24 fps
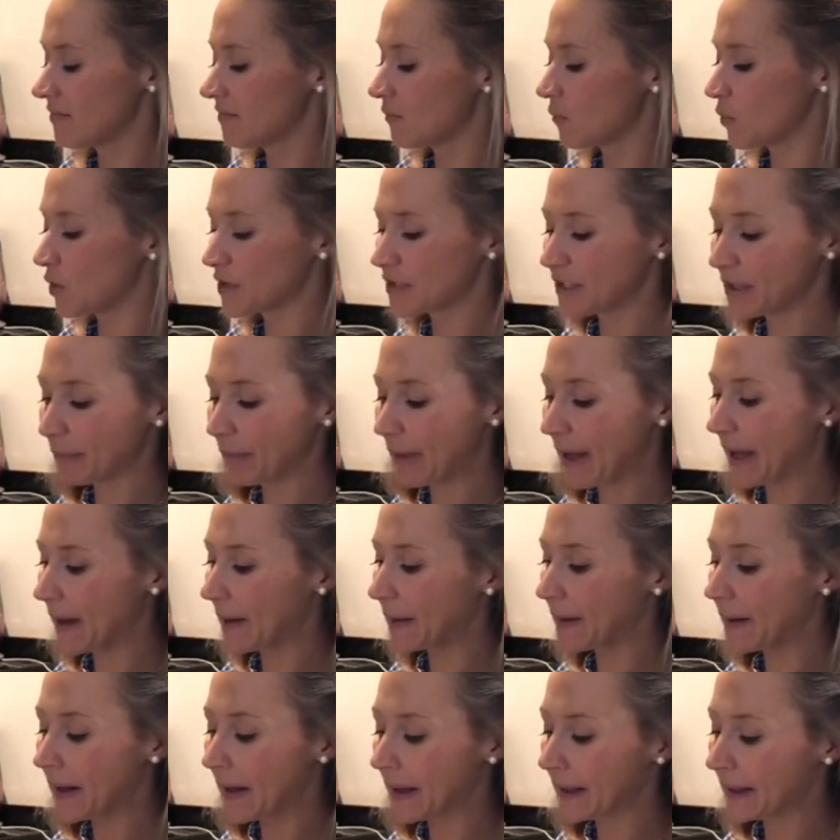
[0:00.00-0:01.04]
washing
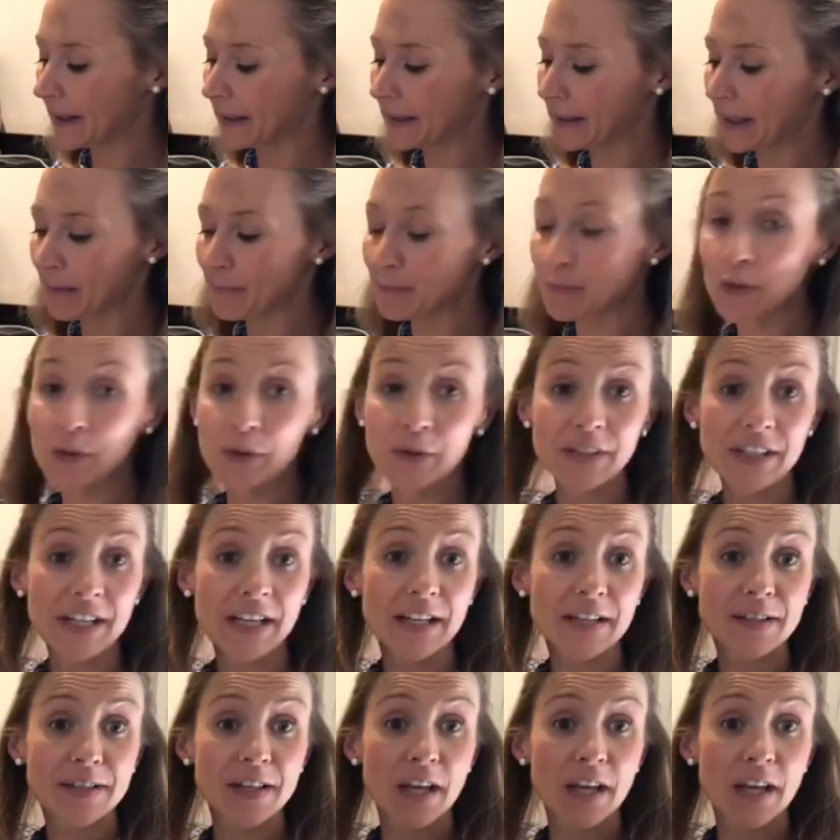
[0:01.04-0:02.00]
powder, it can get moldy.